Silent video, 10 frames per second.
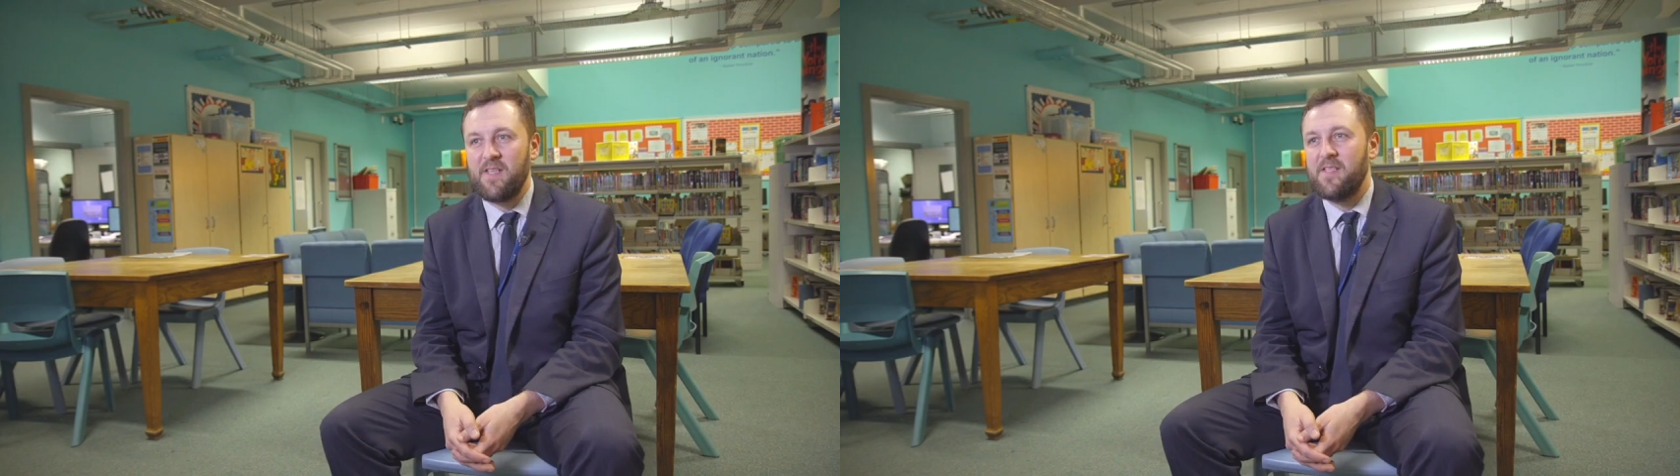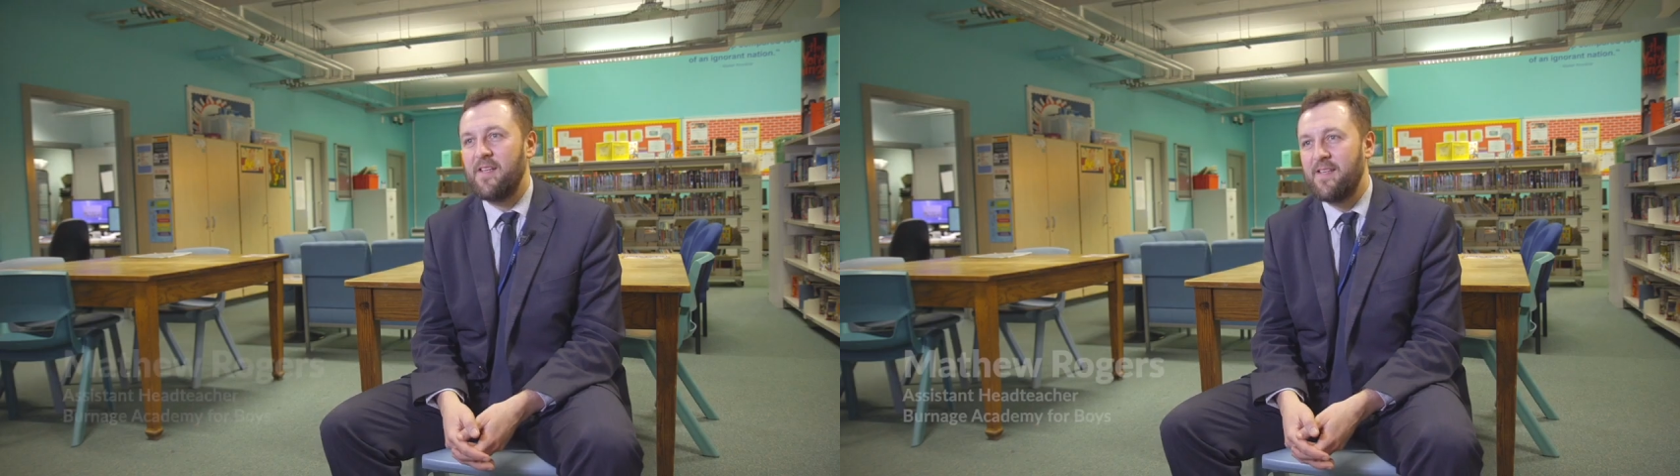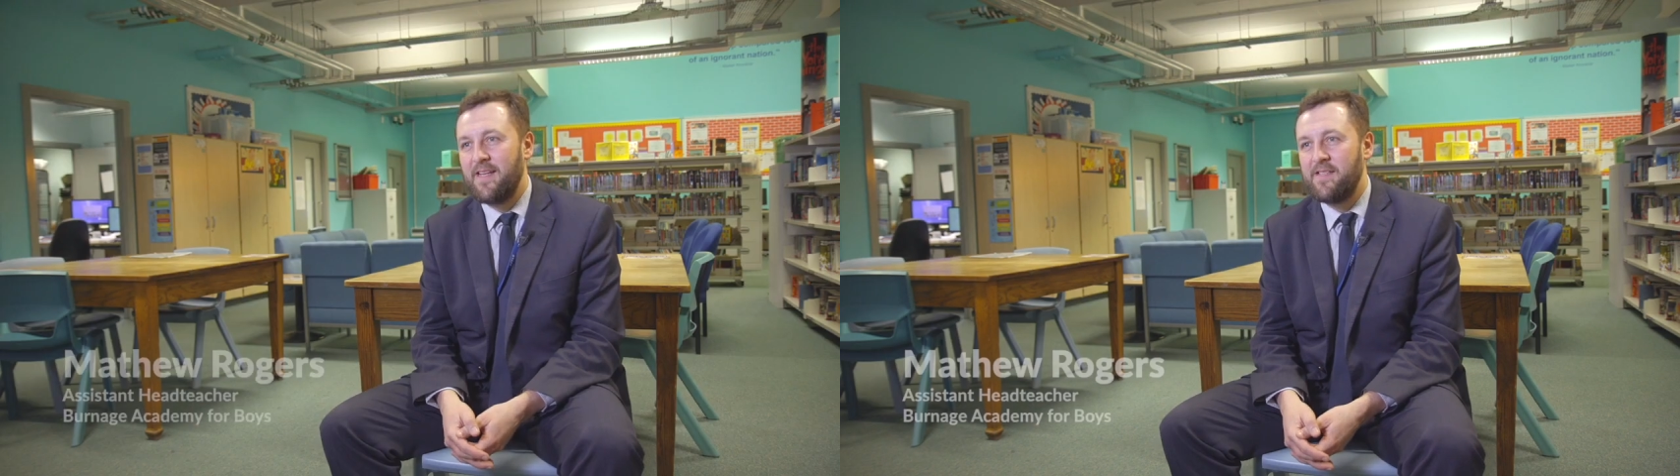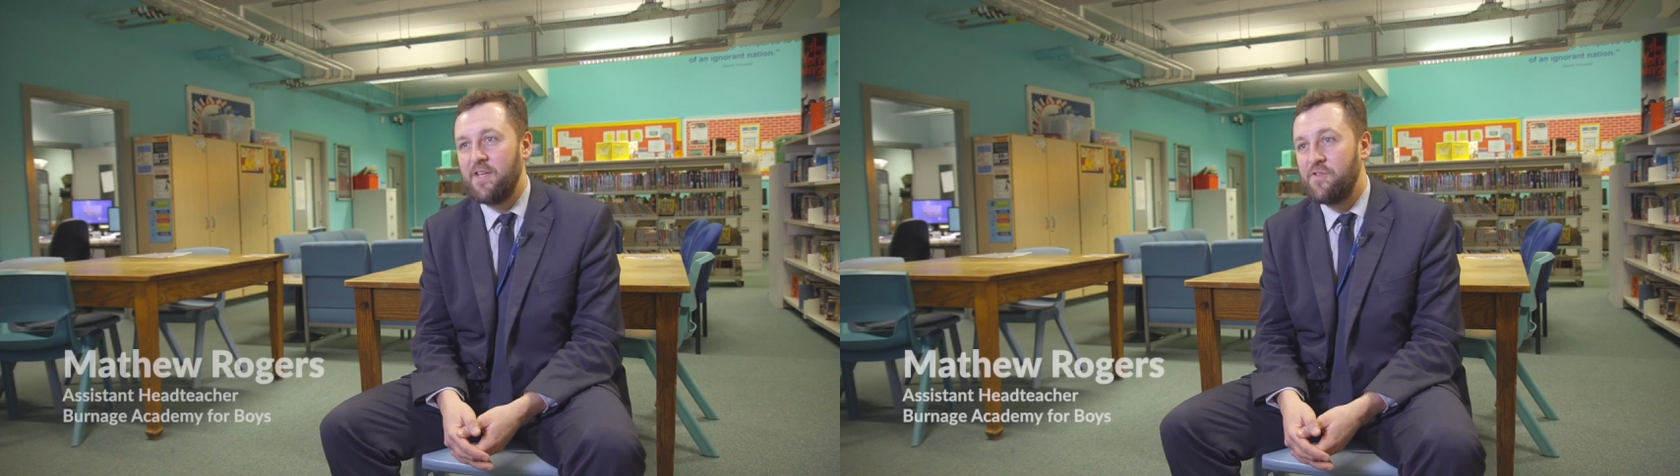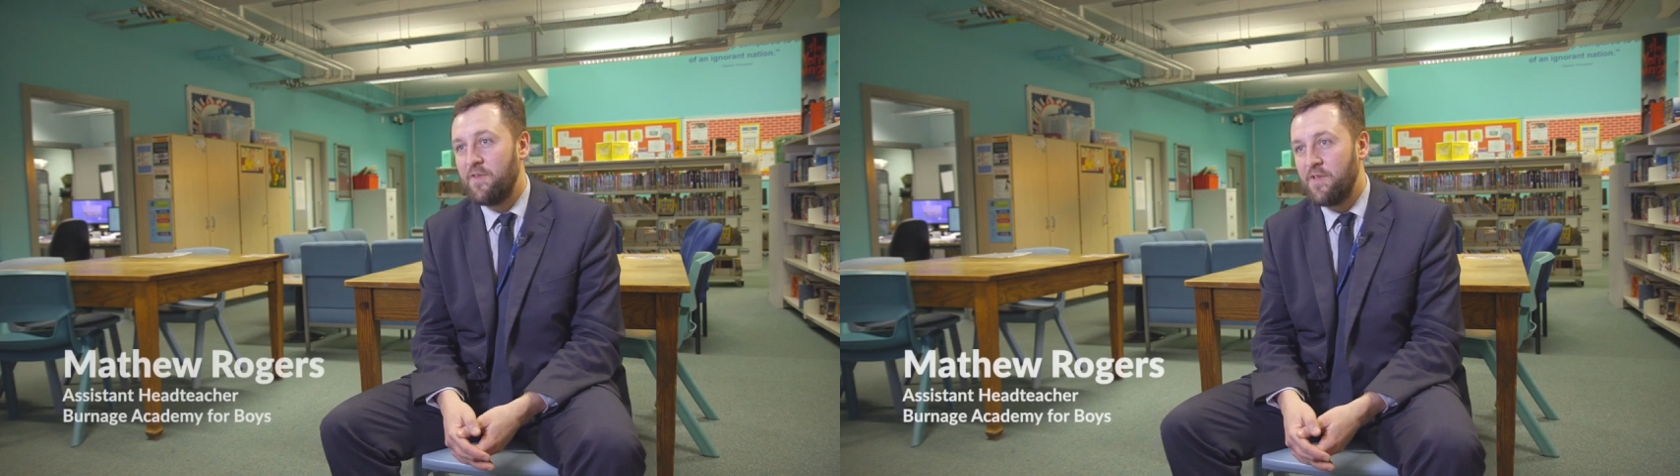assistant head
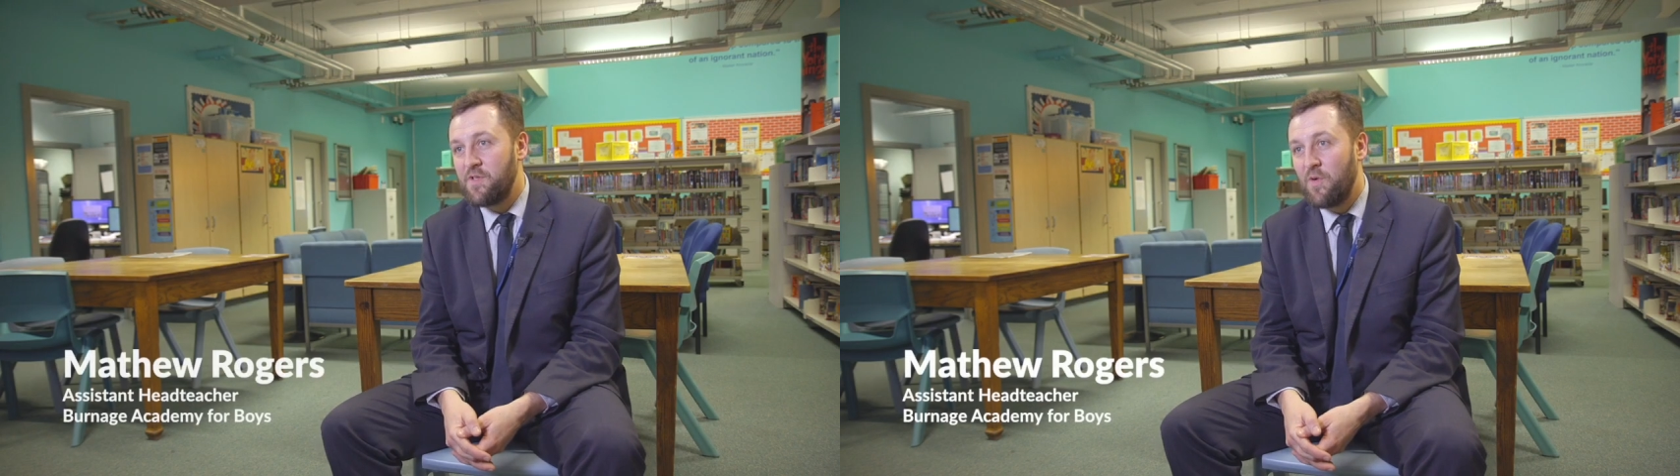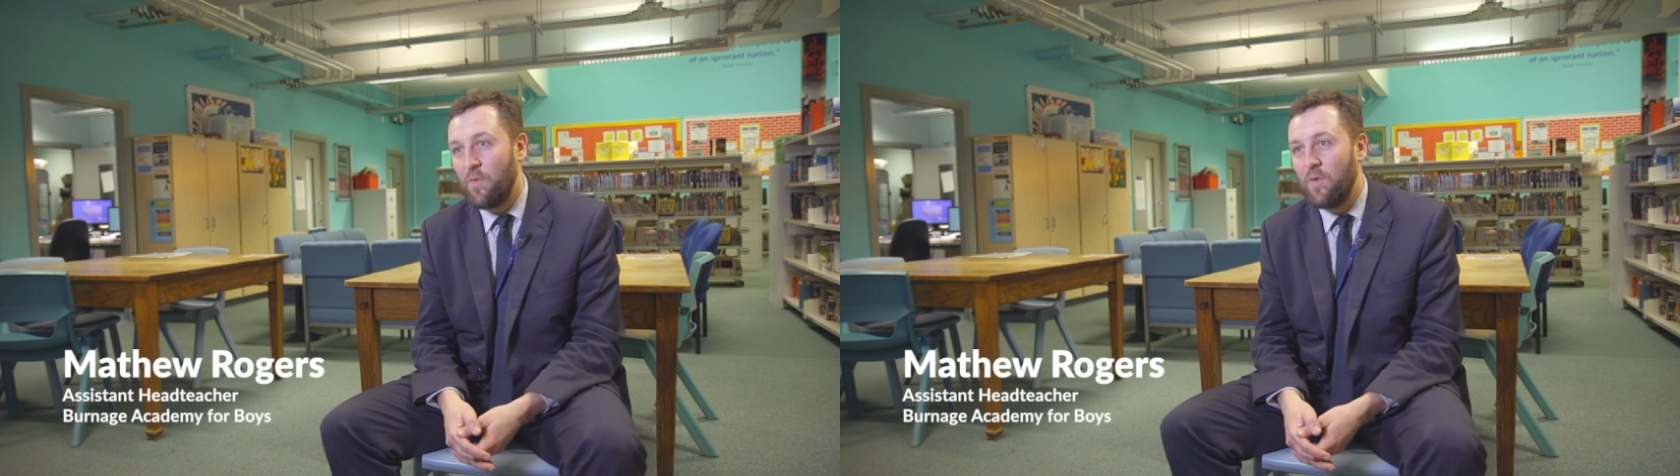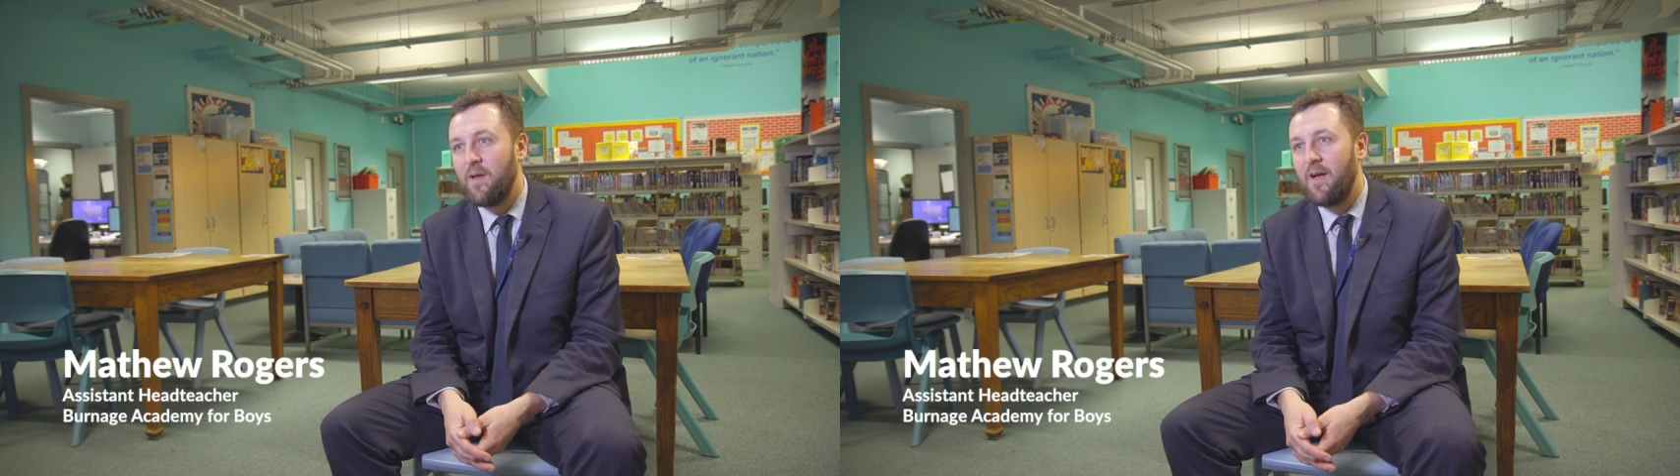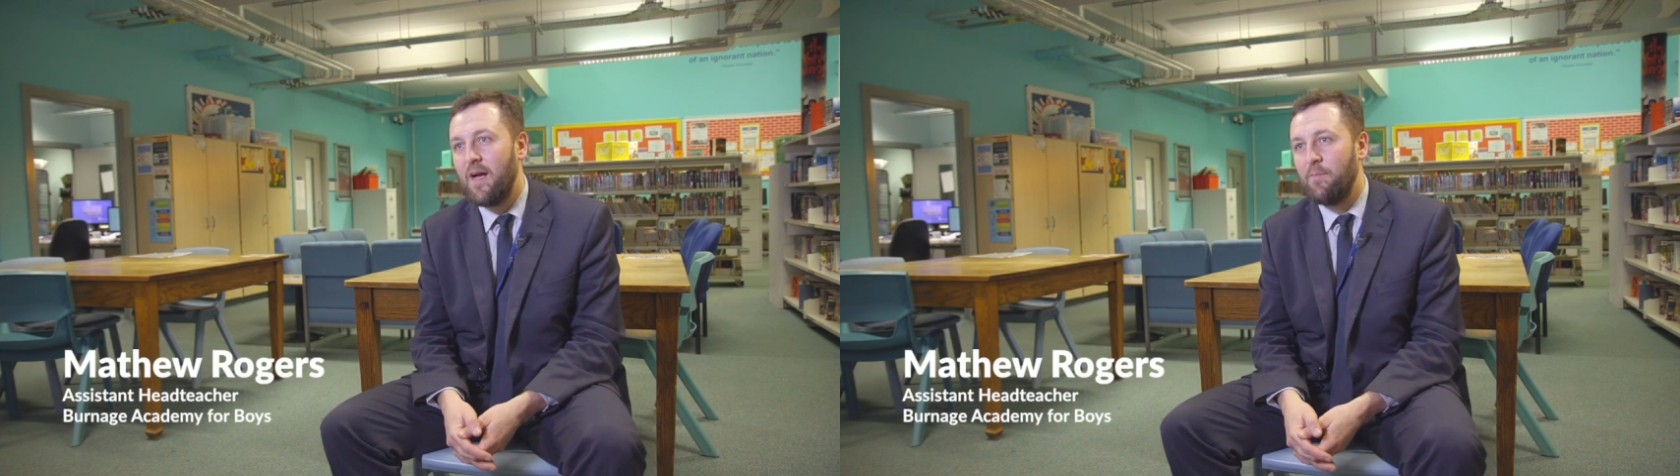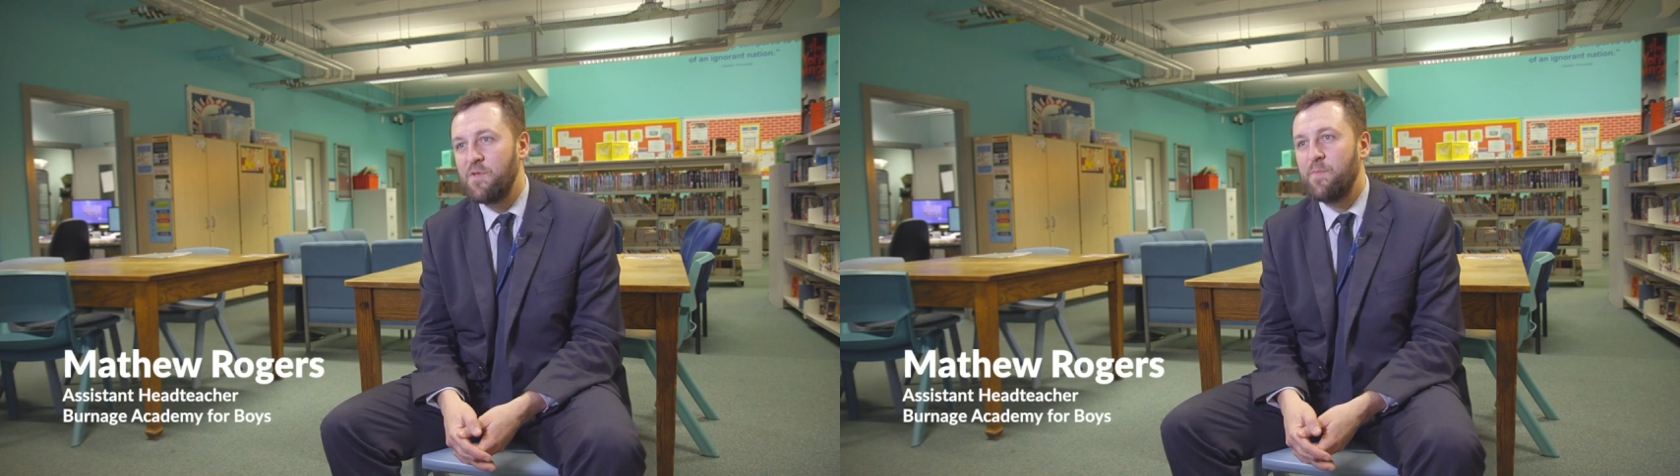teacher in the school.
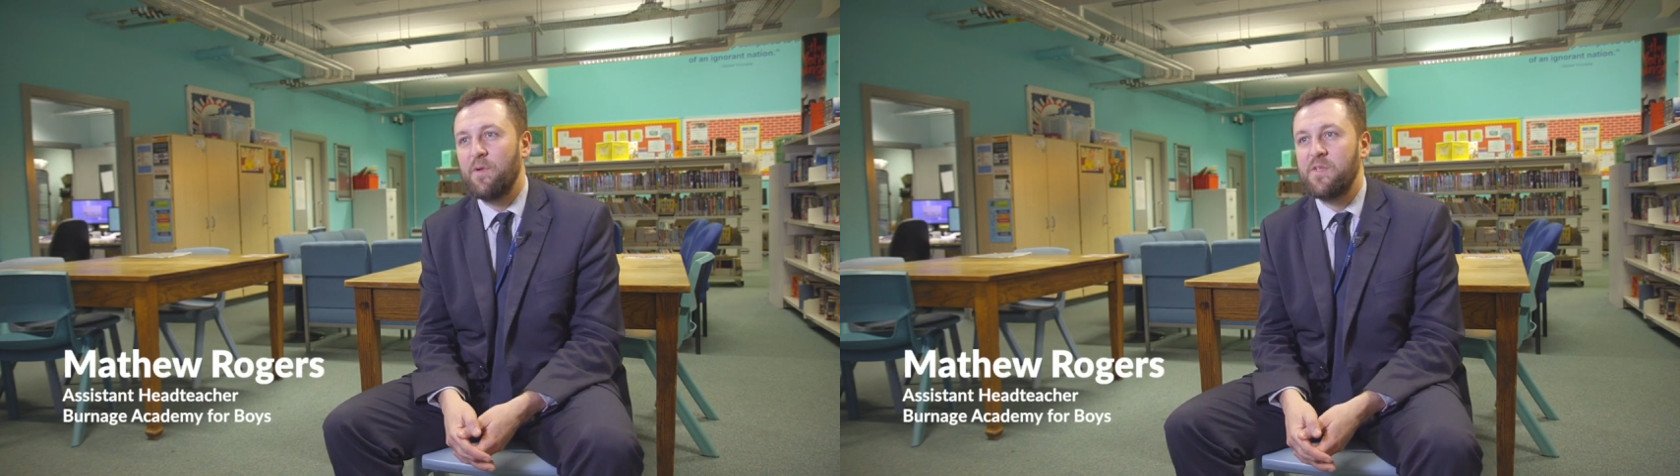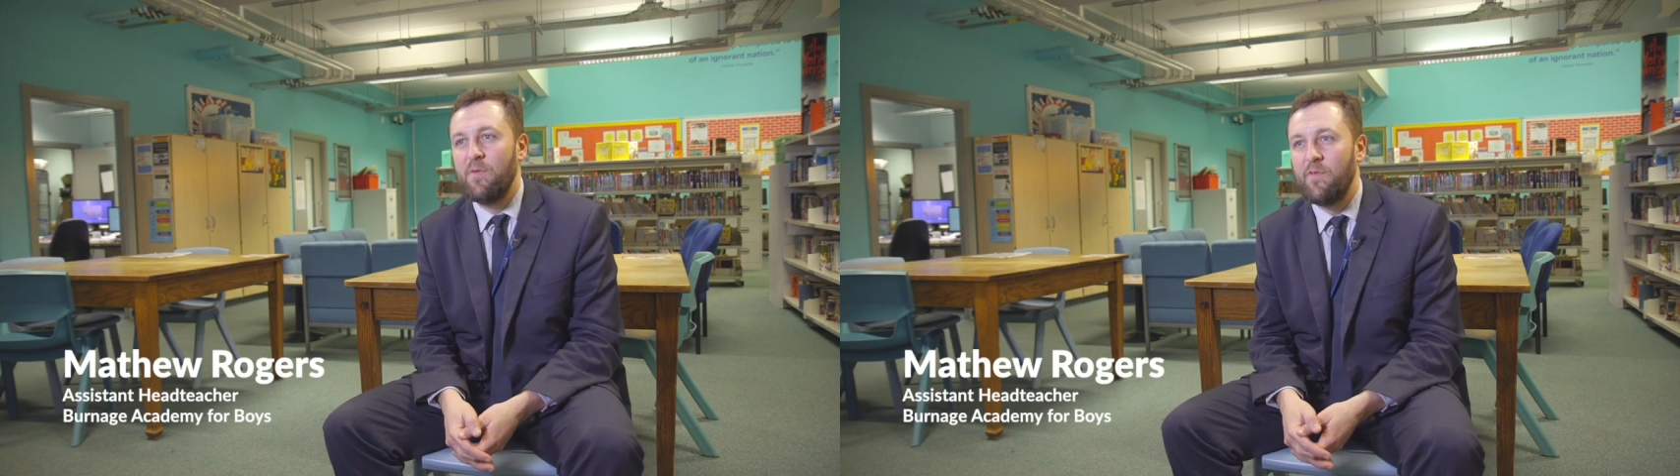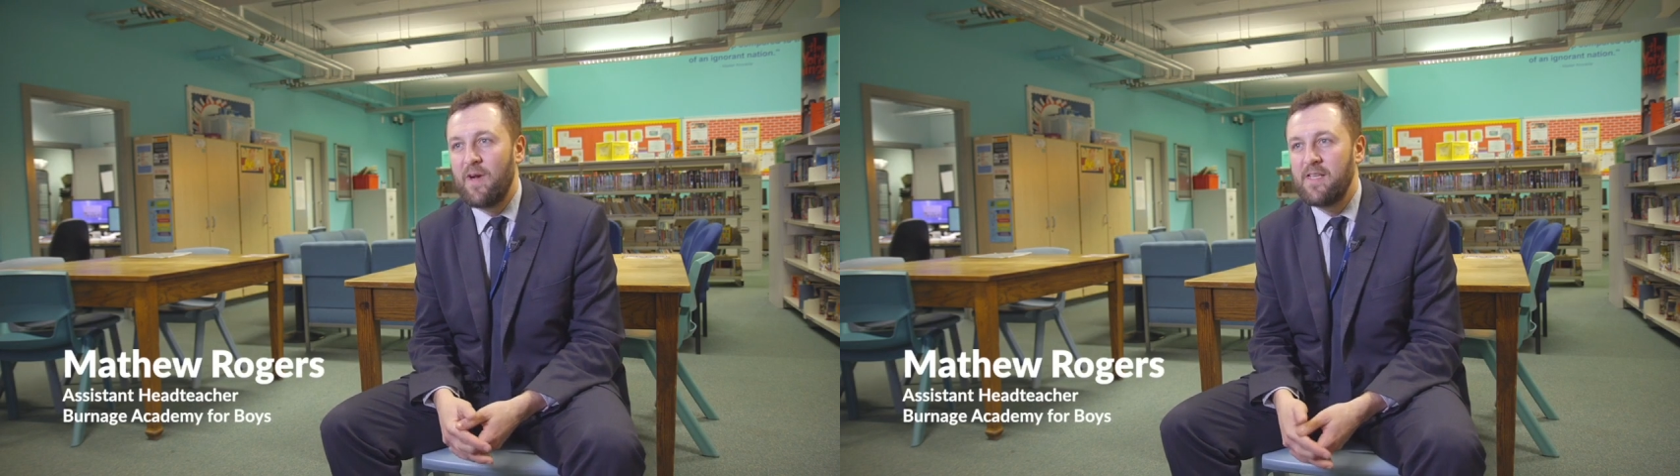I'm responsible for